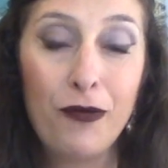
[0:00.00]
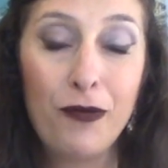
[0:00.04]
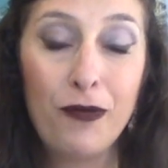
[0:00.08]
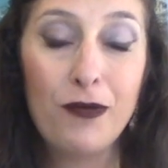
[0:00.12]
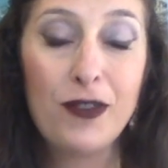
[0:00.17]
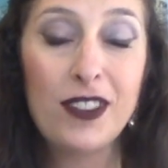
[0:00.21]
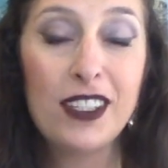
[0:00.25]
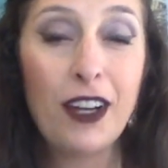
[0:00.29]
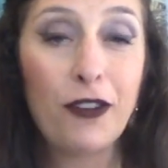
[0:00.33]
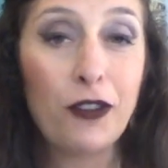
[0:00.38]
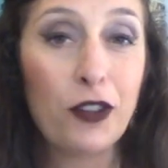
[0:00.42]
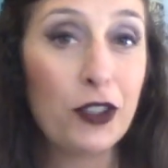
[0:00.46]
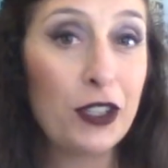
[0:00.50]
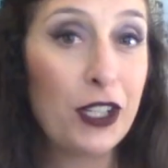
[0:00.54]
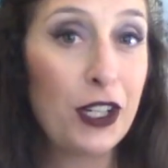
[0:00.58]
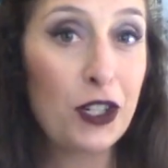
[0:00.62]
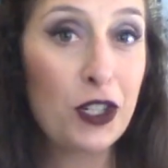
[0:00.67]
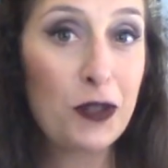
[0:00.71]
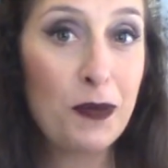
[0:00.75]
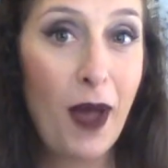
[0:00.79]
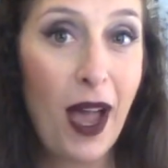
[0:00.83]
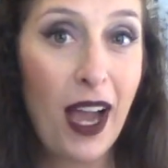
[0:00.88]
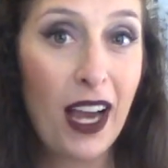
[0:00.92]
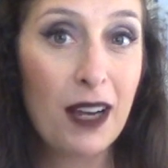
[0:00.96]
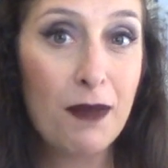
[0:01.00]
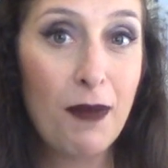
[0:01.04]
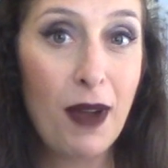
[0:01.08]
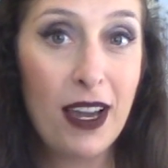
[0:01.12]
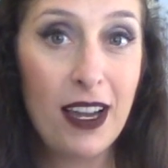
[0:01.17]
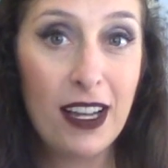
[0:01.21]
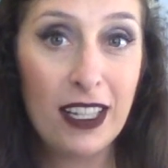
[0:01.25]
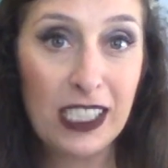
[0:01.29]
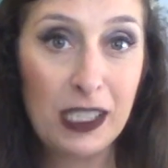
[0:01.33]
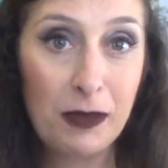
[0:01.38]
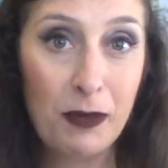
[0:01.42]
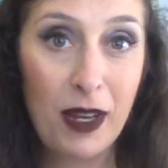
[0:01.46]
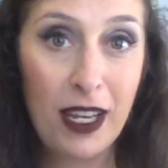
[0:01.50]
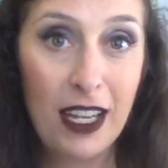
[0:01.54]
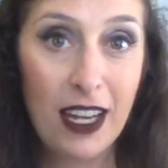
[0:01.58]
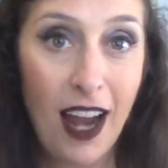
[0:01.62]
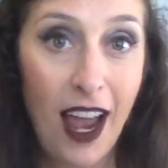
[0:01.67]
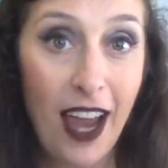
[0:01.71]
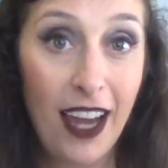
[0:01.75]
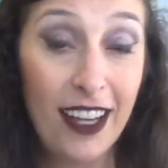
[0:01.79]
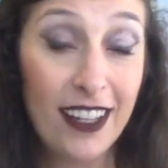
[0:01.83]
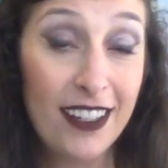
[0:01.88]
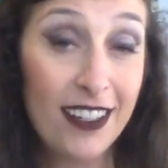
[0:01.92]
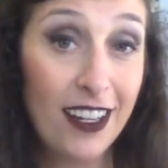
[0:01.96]
Several years back, my husband and
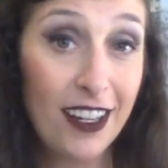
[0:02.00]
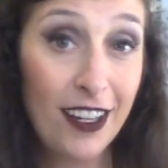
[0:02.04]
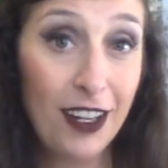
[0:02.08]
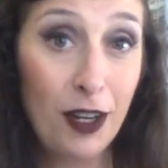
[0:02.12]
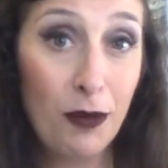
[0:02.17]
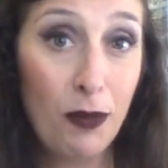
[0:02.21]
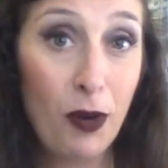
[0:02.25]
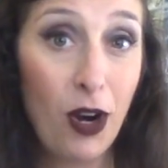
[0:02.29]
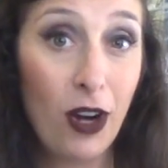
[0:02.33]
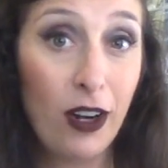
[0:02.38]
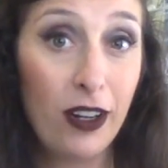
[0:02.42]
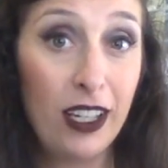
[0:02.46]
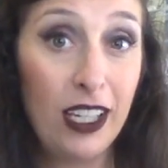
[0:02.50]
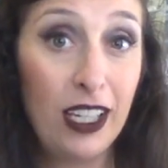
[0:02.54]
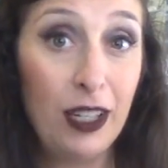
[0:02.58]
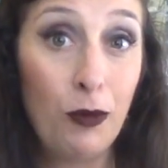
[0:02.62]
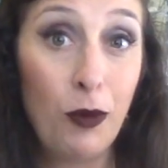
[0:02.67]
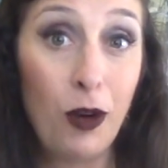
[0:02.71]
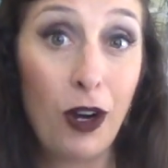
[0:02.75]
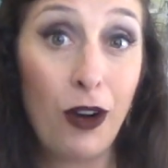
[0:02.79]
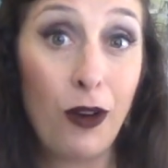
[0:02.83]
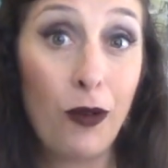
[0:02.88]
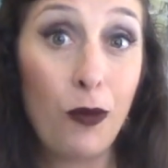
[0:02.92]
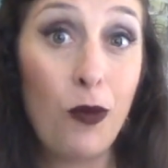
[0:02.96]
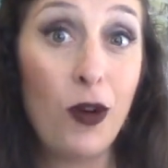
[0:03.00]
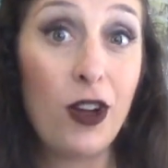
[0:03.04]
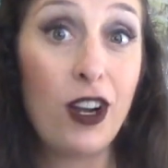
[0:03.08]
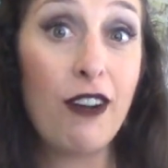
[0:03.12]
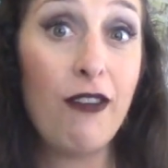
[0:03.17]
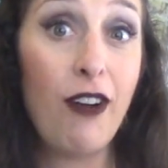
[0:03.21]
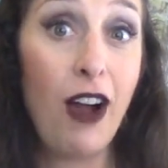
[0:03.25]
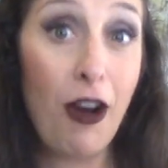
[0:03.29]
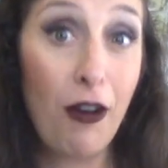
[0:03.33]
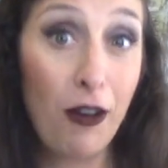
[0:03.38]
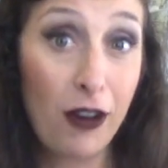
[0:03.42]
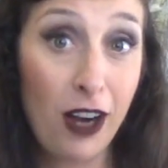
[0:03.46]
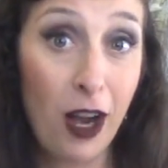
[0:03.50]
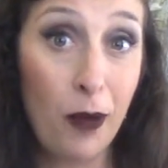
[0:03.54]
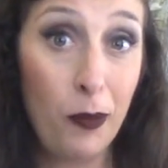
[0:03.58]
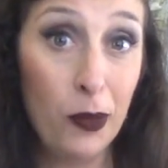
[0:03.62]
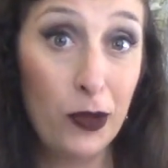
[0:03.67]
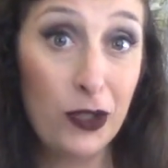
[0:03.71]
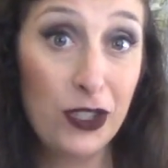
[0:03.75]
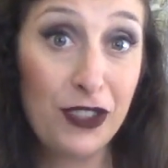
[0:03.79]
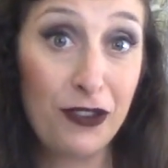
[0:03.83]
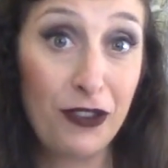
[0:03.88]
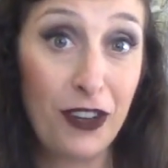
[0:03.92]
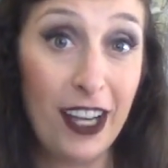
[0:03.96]
I attended a party where one of our
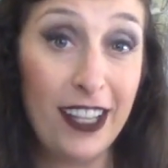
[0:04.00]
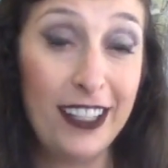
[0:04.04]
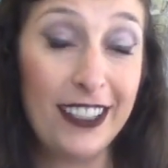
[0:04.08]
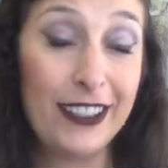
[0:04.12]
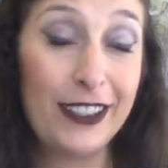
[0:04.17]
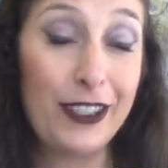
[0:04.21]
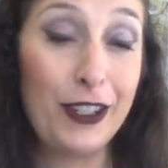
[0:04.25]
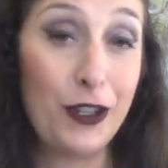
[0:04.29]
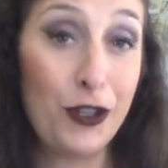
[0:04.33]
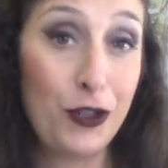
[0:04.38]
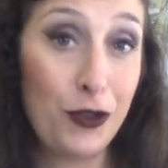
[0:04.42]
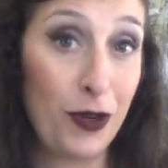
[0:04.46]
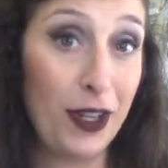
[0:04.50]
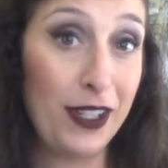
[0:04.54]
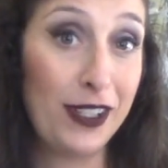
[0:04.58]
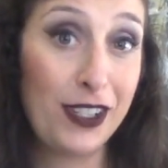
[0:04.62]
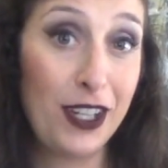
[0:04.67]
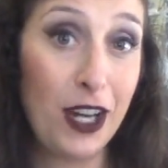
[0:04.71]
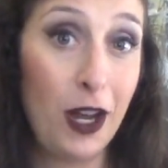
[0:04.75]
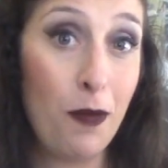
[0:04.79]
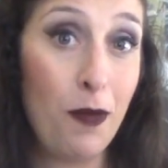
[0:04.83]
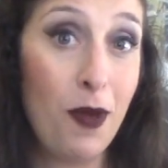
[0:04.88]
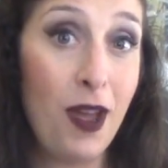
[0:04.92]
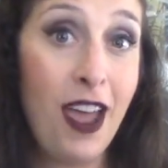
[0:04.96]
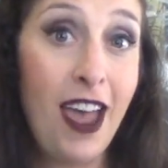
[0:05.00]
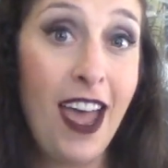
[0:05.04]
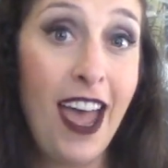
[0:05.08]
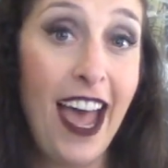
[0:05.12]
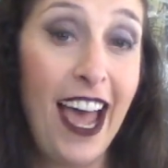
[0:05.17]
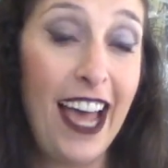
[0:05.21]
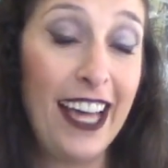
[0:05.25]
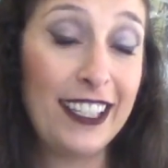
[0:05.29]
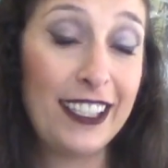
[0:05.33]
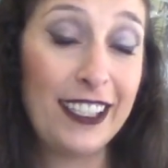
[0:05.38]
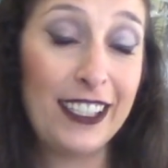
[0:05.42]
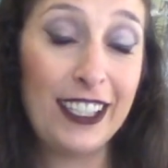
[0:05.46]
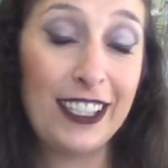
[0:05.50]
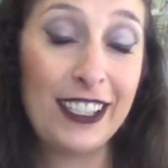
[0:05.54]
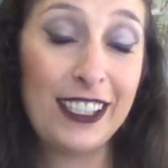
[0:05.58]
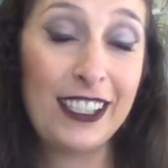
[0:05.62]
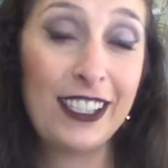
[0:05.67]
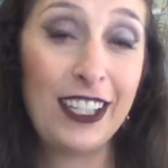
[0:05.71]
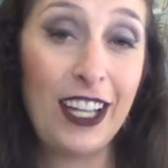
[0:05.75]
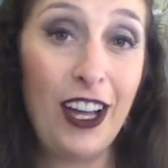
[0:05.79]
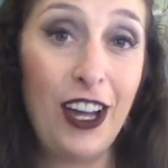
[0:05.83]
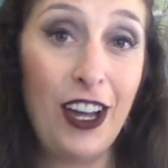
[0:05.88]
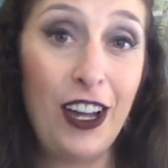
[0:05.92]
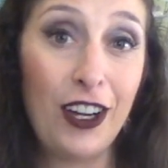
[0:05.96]
couple's friends dressed up as
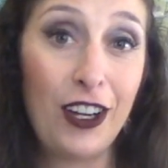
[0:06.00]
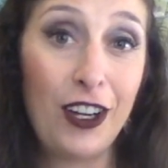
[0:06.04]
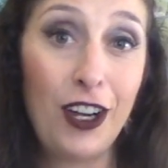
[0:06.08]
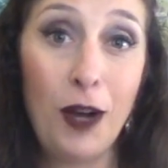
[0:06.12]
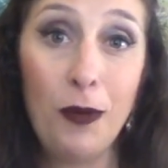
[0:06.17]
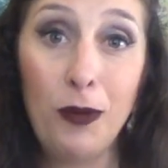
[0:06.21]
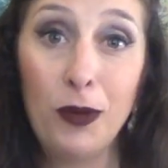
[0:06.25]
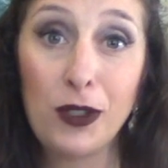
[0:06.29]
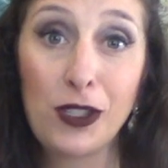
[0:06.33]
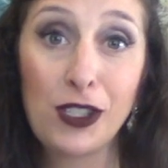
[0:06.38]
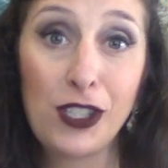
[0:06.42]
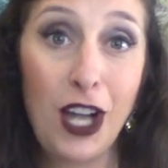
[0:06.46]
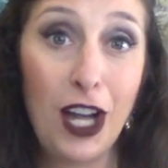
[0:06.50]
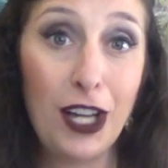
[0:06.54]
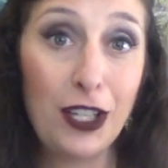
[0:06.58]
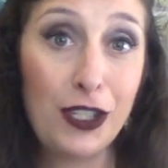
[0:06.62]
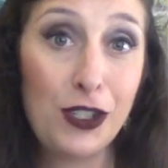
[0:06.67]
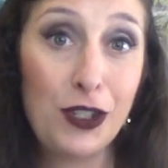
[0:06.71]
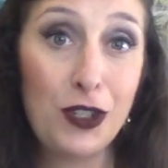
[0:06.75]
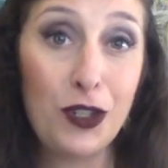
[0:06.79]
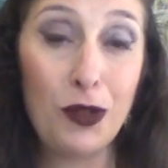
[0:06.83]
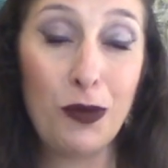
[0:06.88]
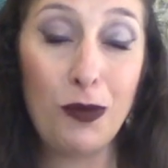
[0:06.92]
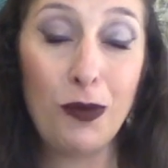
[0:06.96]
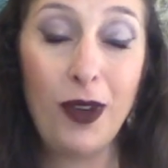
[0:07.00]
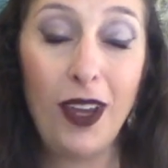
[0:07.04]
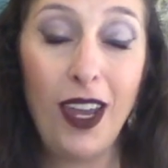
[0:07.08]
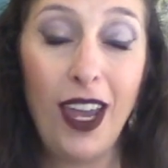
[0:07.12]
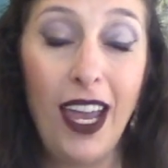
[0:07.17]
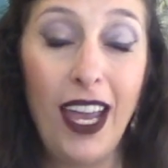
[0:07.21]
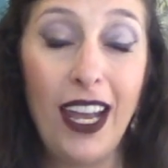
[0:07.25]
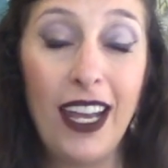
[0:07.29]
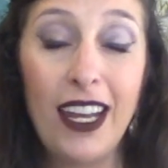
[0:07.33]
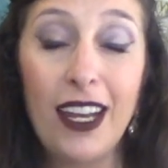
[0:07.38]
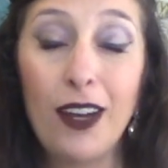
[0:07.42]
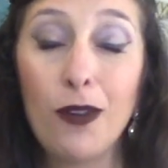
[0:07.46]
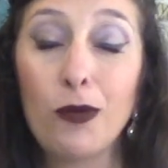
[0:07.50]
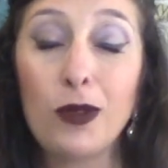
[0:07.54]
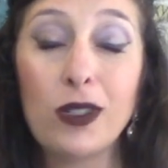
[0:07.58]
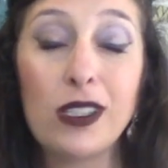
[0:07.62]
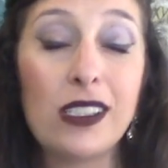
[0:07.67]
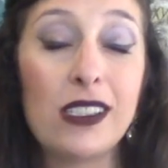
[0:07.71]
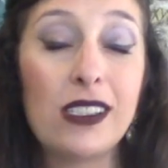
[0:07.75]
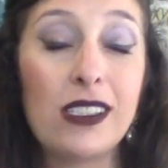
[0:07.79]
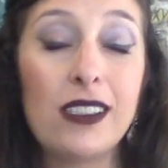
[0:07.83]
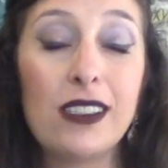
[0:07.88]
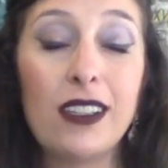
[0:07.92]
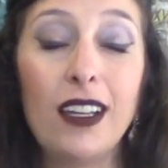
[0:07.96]
this couple's costume, and it
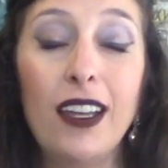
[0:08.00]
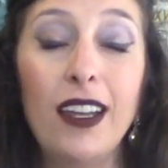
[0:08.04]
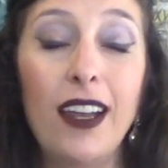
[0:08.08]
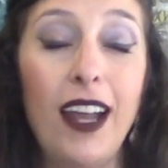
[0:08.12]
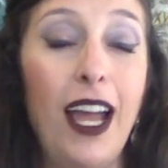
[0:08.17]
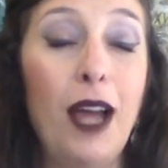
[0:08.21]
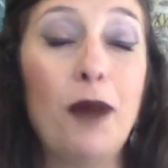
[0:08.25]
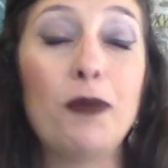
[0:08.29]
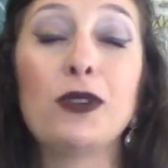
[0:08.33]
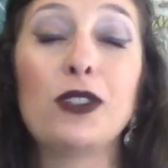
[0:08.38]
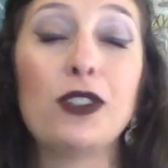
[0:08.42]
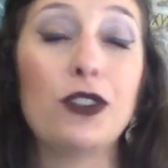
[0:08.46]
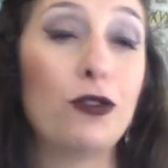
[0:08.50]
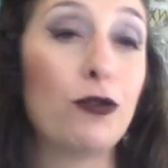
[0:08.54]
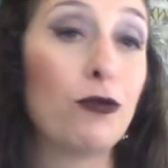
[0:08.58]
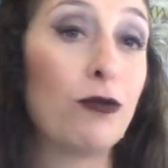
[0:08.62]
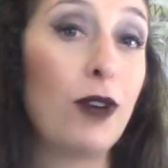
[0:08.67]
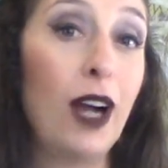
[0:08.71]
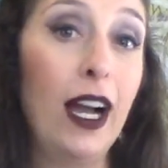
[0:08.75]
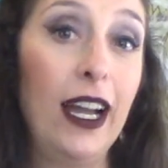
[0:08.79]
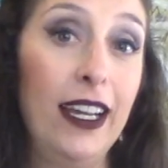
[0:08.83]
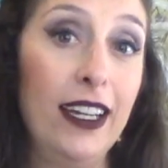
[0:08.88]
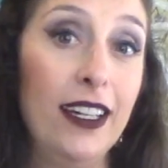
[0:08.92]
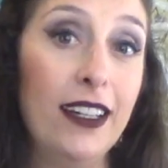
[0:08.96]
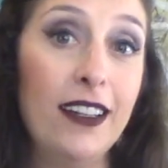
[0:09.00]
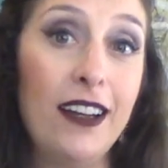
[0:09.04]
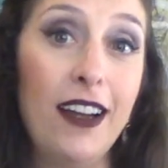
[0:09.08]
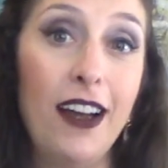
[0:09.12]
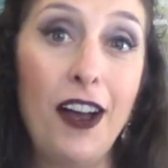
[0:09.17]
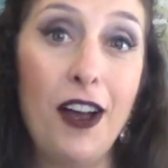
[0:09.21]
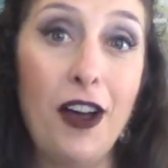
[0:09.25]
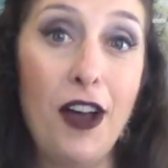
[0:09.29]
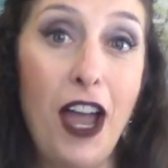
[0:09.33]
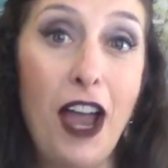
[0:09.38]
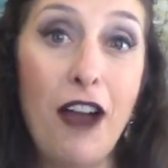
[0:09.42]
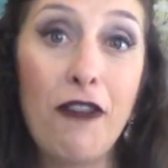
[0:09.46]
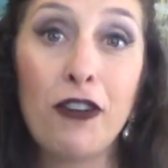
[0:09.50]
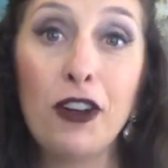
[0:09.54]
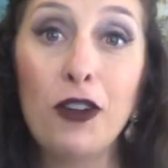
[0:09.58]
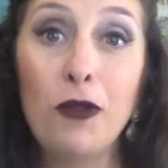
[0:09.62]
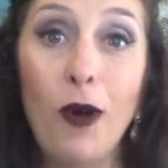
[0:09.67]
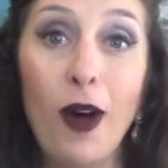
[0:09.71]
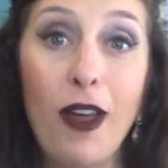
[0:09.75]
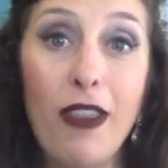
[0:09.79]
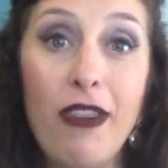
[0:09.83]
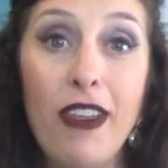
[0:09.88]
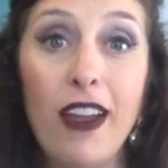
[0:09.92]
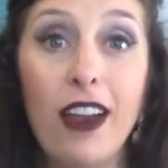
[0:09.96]
was an absolute riot.
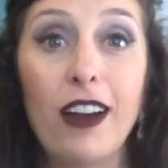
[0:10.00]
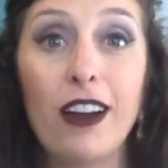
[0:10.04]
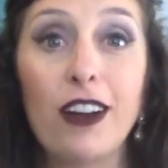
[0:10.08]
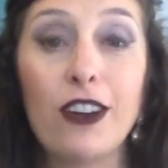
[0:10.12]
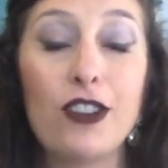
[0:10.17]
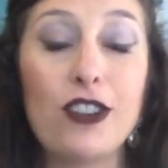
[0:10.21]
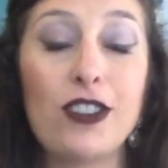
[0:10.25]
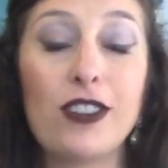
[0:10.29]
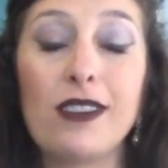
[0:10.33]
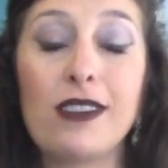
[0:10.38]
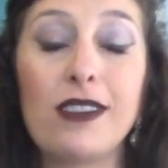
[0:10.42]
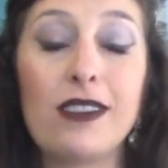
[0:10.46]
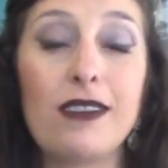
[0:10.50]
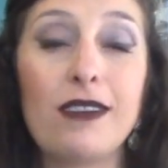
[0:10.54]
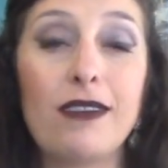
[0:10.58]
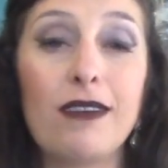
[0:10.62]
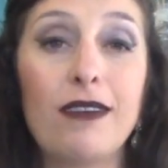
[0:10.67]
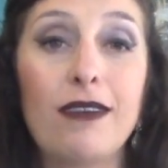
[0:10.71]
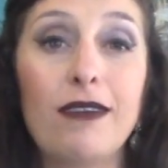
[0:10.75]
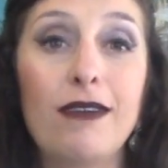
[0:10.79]
Everyone there just,